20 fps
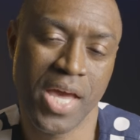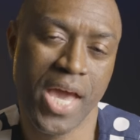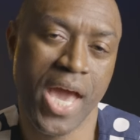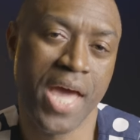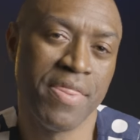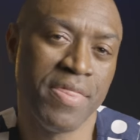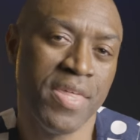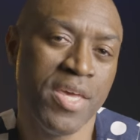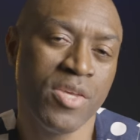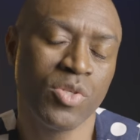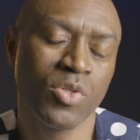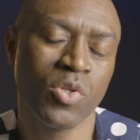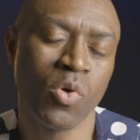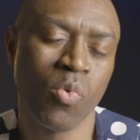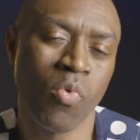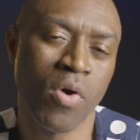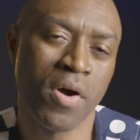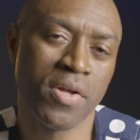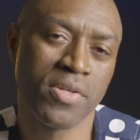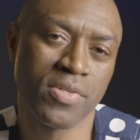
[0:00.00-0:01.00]
And these are the
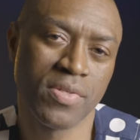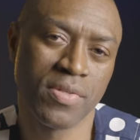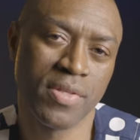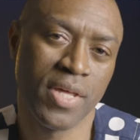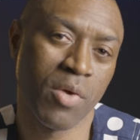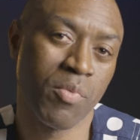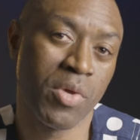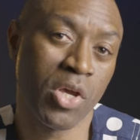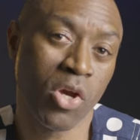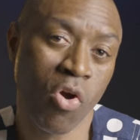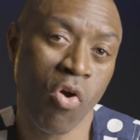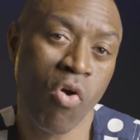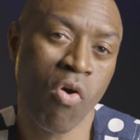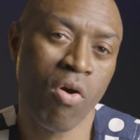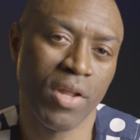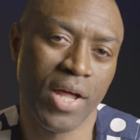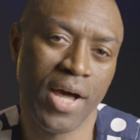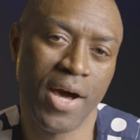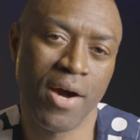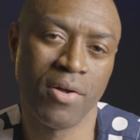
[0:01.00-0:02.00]
ones that we
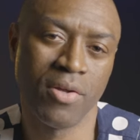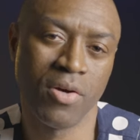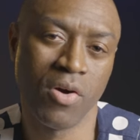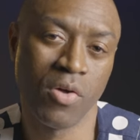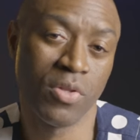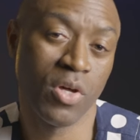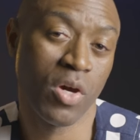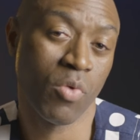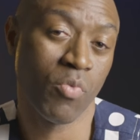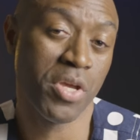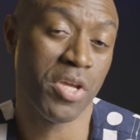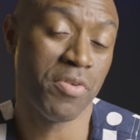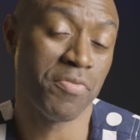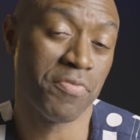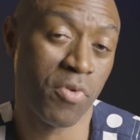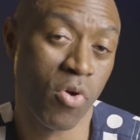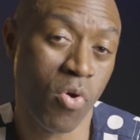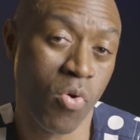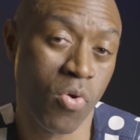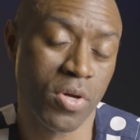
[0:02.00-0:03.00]
call out or that we
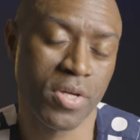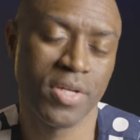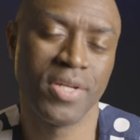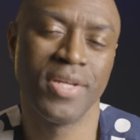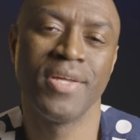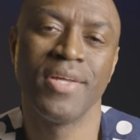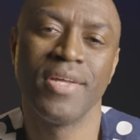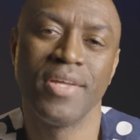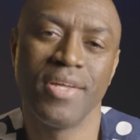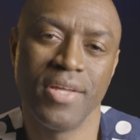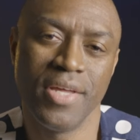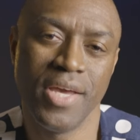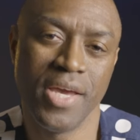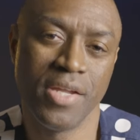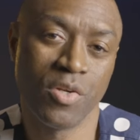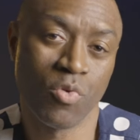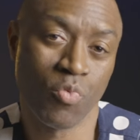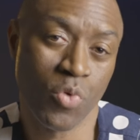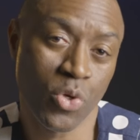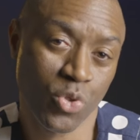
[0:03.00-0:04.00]
invoke
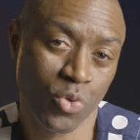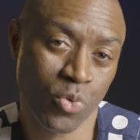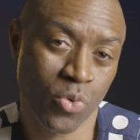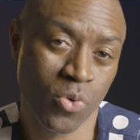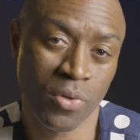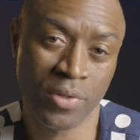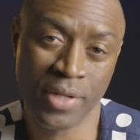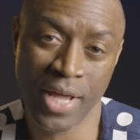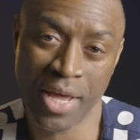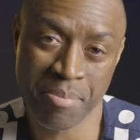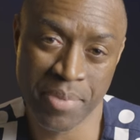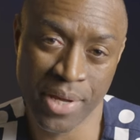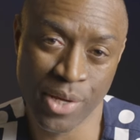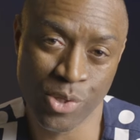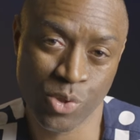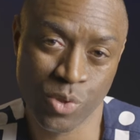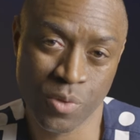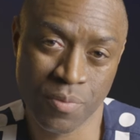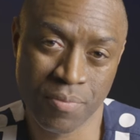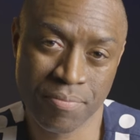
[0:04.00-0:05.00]
in the ritual
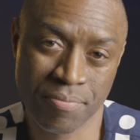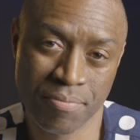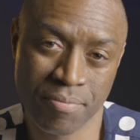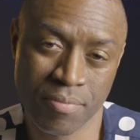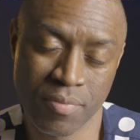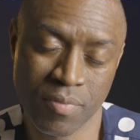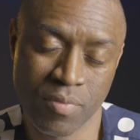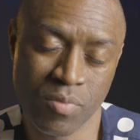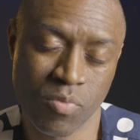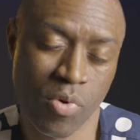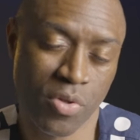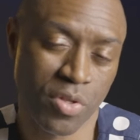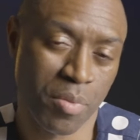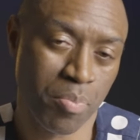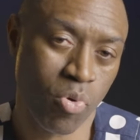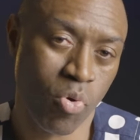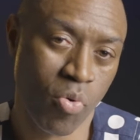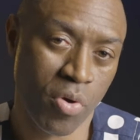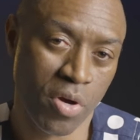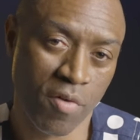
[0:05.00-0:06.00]
libation, whether
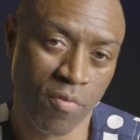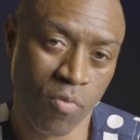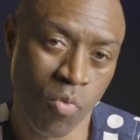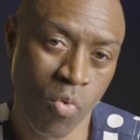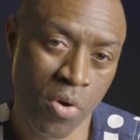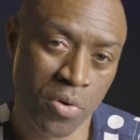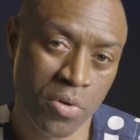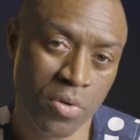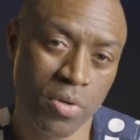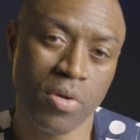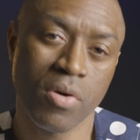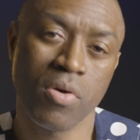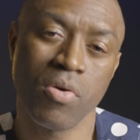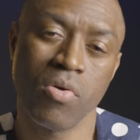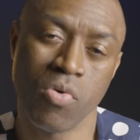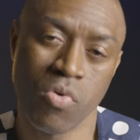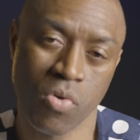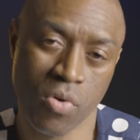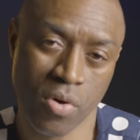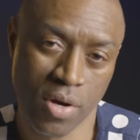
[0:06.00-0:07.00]
pouring of water
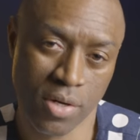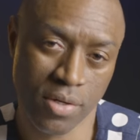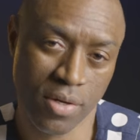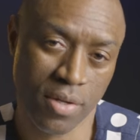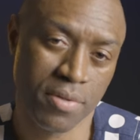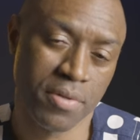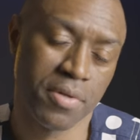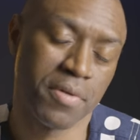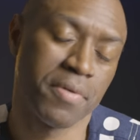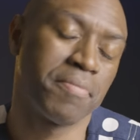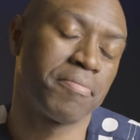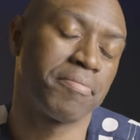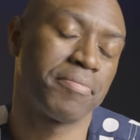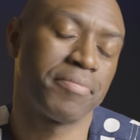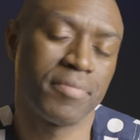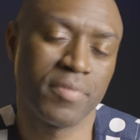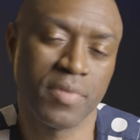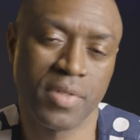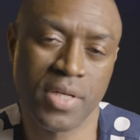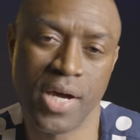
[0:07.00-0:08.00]
or another
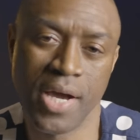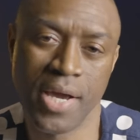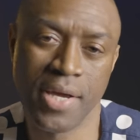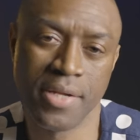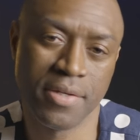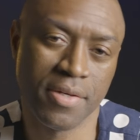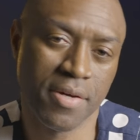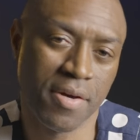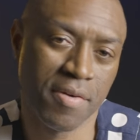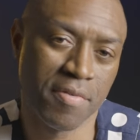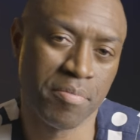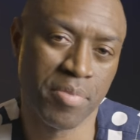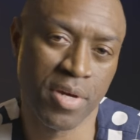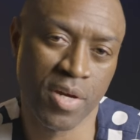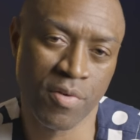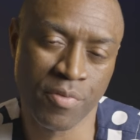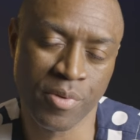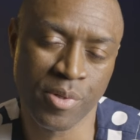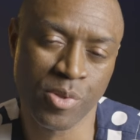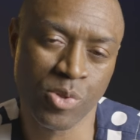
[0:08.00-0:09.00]
kind of
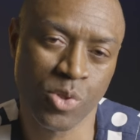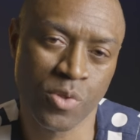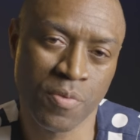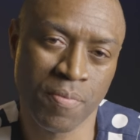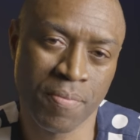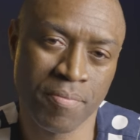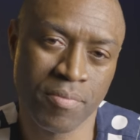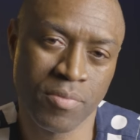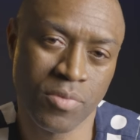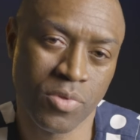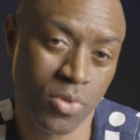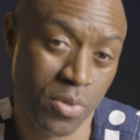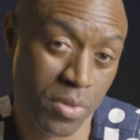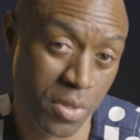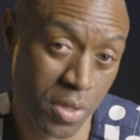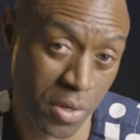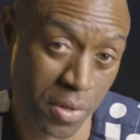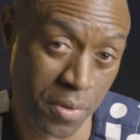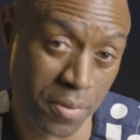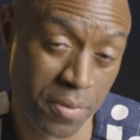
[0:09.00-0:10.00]
beverage to
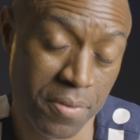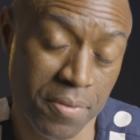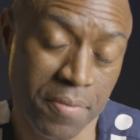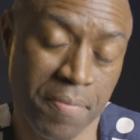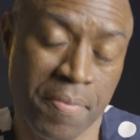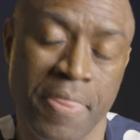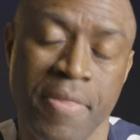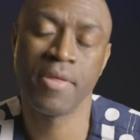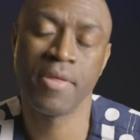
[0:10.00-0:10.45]
the earth.